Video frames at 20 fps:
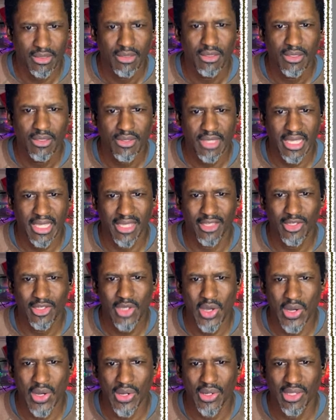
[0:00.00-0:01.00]
thing
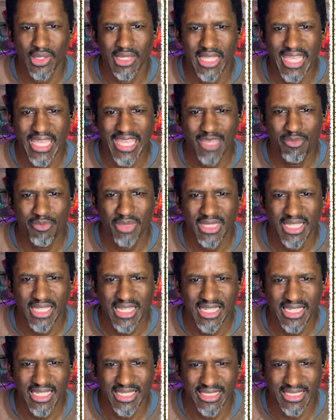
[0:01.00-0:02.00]
called a
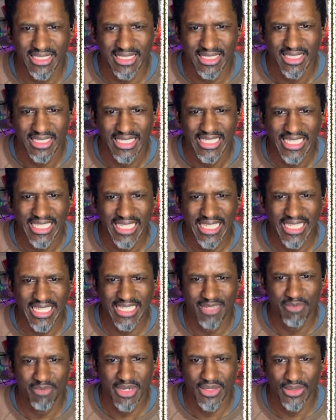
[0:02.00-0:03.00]
plug in
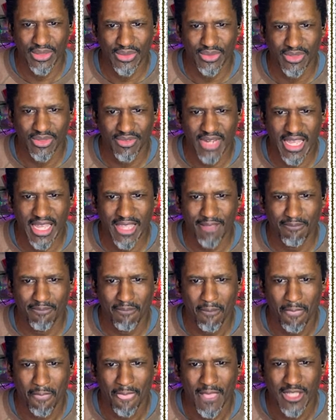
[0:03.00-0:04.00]
mode, right?
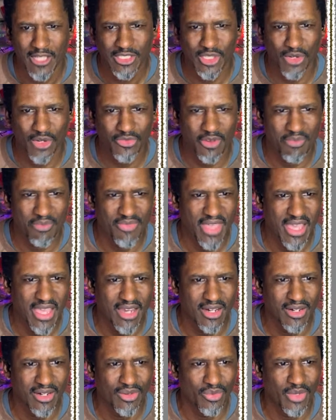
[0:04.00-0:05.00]
So from
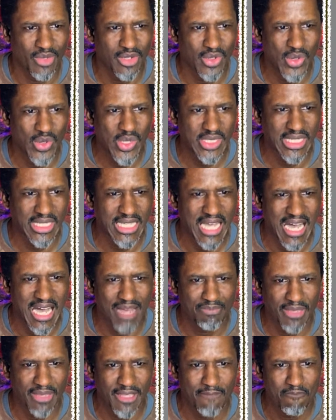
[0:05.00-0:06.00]
there, we're going to
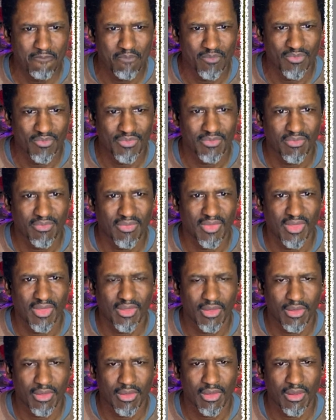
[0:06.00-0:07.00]
copy,
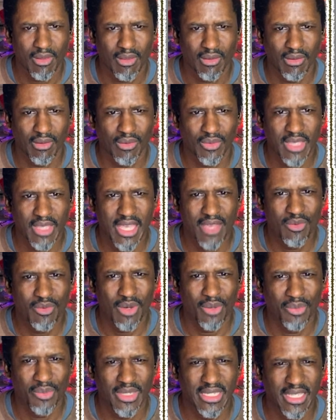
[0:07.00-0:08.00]
okay, what
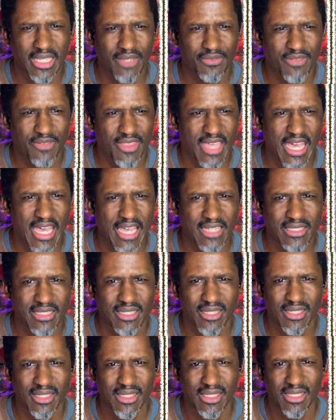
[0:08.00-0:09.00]
we need for that.
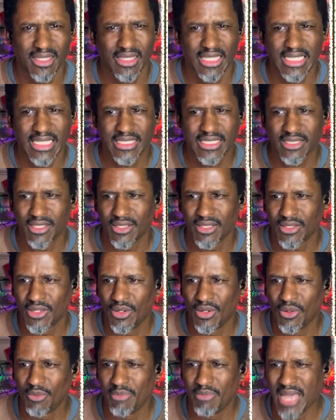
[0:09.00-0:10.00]
Let's go
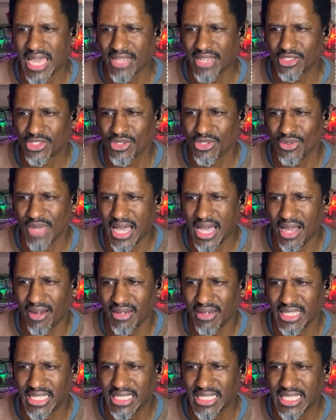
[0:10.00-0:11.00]
back to our
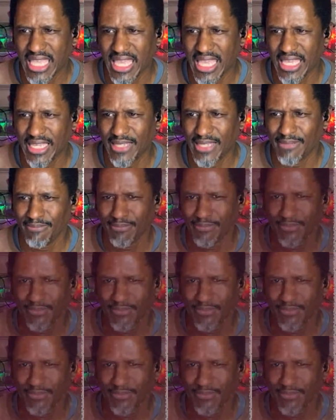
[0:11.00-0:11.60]
Ecamm.